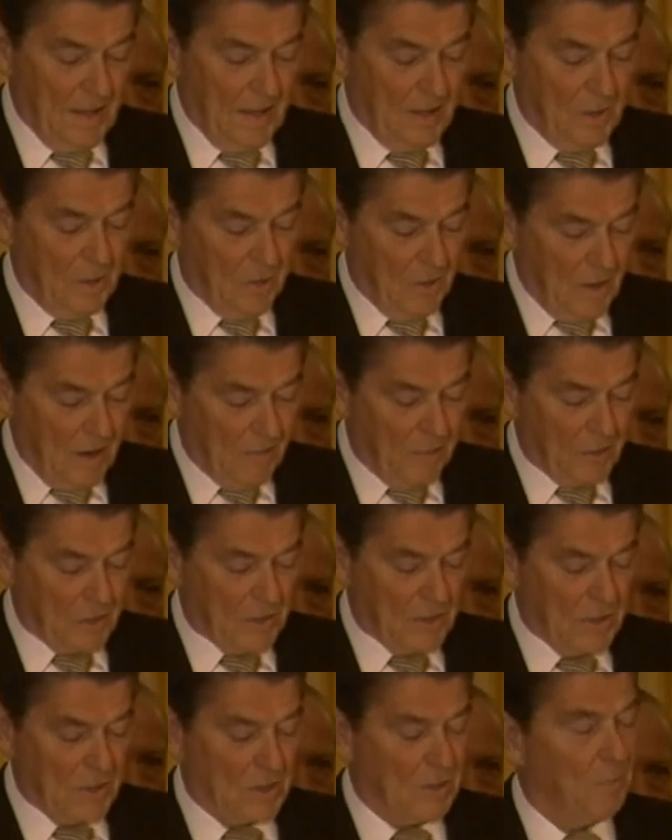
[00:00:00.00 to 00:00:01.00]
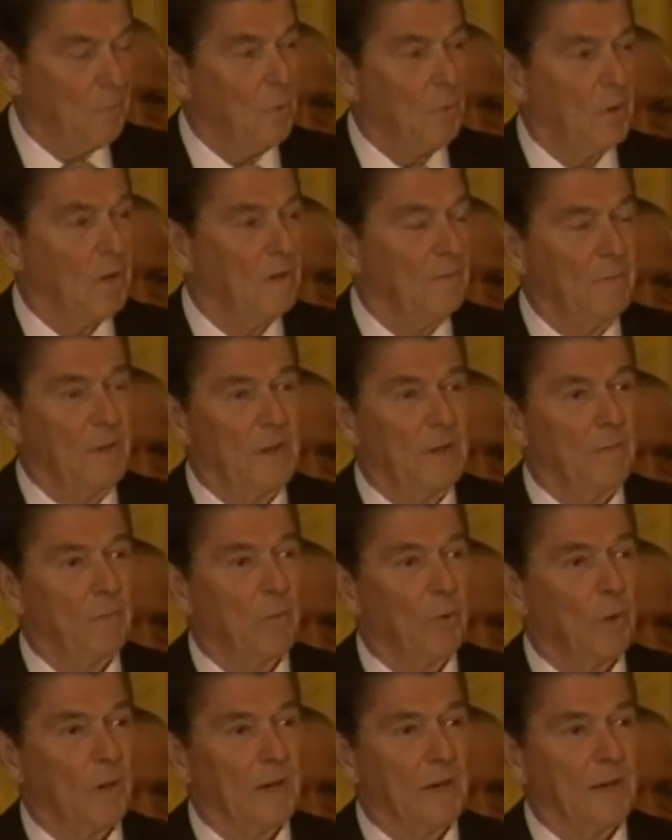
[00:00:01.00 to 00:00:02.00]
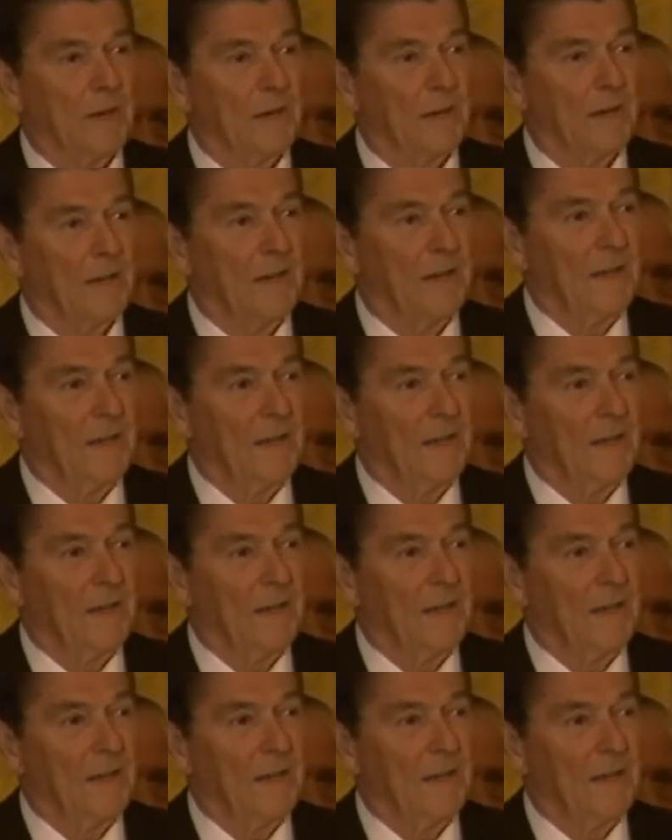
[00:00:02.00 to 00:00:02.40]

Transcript: Your efforts and support have been important